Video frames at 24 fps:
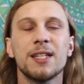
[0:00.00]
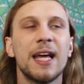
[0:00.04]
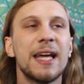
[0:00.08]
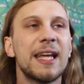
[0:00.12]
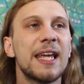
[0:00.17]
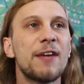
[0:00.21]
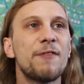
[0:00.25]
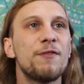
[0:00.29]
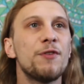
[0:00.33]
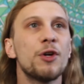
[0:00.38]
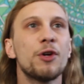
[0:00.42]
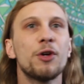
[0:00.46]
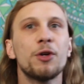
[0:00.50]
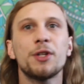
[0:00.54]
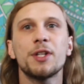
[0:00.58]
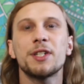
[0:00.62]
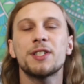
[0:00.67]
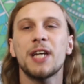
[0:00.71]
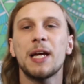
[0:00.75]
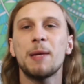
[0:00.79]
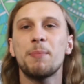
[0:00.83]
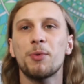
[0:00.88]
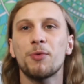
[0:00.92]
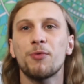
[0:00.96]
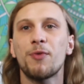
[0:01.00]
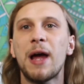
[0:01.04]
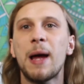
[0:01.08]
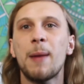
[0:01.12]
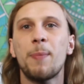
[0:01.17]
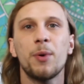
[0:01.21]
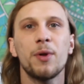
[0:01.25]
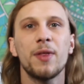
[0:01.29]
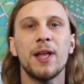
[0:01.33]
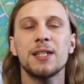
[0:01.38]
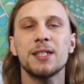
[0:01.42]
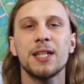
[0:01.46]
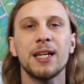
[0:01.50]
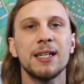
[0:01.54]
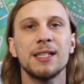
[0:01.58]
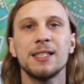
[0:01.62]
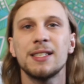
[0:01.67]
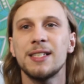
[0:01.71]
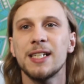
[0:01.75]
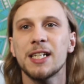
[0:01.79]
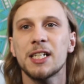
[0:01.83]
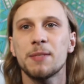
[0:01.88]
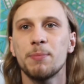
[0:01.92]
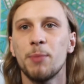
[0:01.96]
Like if you're the type of rapper that's like a
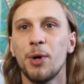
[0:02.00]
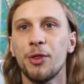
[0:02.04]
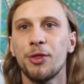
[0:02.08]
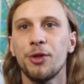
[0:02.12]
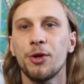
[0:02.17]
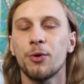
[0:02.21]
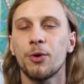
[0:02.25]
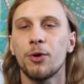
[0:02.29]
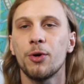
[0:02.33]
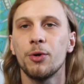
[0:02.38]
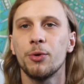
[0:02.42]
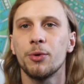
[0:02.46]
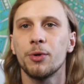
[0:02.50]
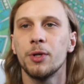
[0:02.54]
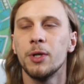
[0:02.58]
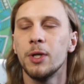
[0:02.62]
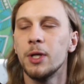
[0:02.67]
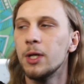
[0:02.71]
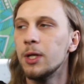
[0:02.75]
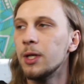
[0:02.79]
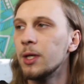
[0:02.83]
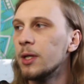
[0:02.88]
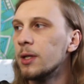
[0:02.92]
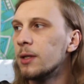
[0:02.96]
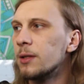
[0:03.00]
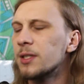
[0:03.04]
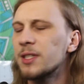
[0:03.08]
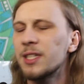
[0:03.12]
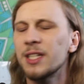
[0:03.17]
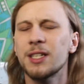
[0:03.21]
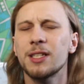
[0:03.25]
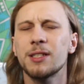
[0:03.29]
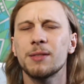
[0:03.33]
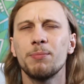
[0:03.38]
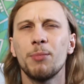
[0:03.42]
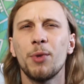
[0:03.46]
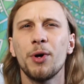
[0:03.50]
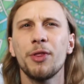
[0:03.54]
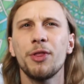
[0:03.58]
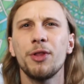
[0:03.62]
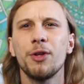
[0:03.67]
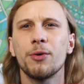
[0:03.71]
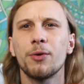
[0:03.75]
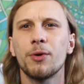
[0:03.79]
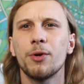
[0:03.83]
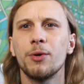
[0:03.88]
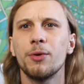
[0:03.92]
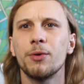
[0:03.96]
six month year old, six month
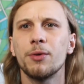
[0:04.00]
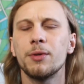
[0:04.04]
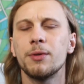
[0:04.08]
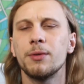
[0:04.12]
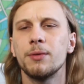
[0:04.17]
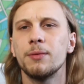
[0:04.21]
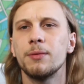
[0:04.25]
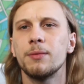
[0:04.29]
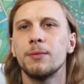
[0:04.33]
year old,